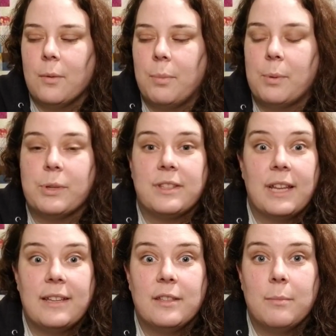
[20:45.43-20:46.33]
But what's
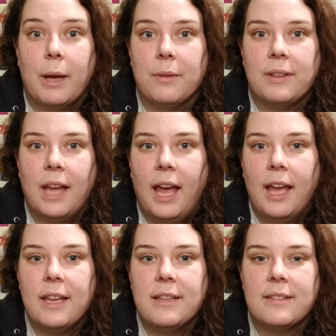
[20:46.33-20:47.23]
nice about
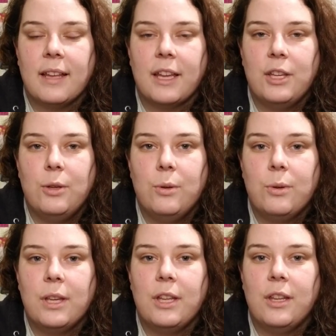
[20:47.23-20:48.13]
that is that you
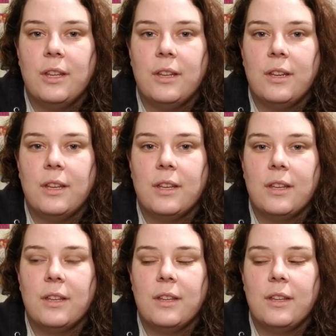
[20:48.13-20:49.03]
can
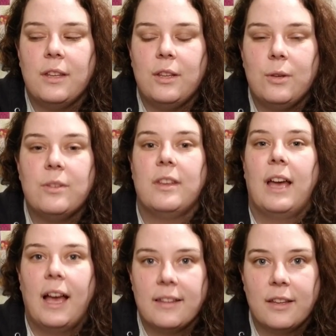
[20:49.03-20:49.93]
use it
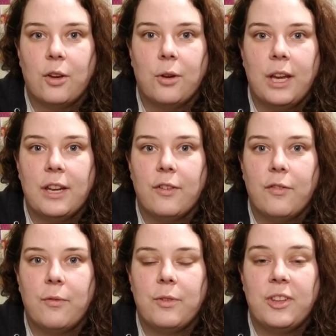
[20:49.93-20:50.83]
as a
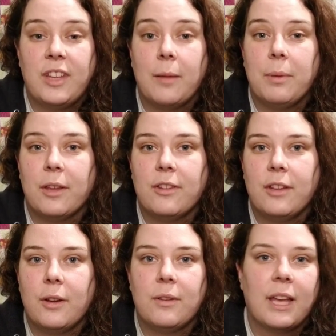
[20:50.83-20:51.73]
creative stepping
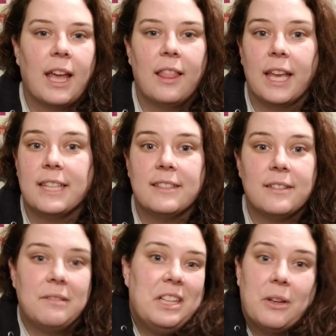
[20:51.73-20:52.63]
stone. Like I like,
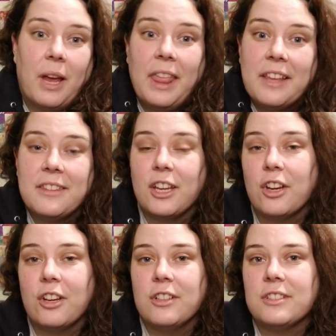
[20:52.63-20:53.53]
you know, I like
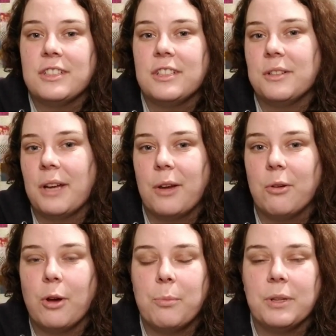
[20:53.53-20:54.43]
stickers, you know, I
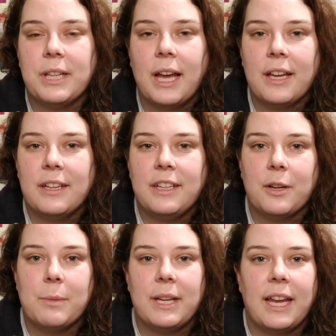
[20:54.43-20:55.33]
grew up with that, you know,
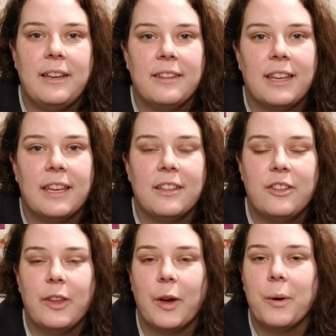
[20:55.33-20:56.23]
I'm a 90s kid,
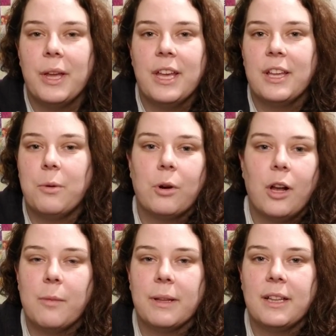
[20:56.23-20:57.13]
so we were
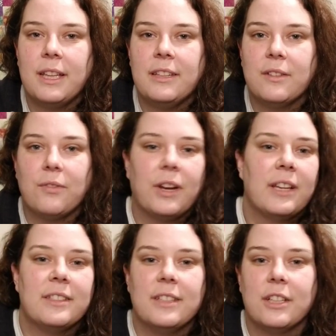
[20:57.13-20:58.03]
all about the Lisa
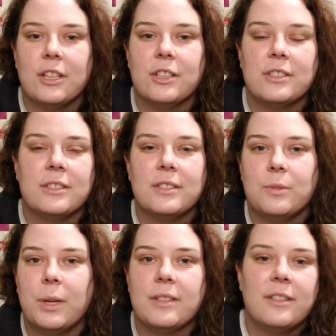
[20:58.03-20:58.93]
Frank stickers and
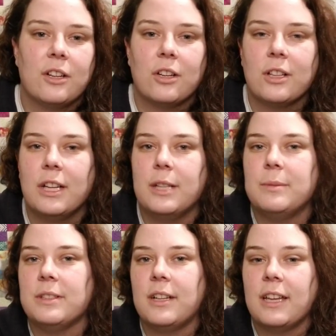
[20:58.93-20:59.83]
we had sticker clubs
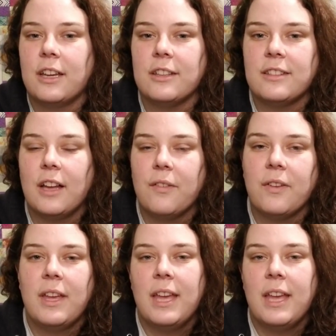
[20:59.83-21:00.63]
and all that good stuff.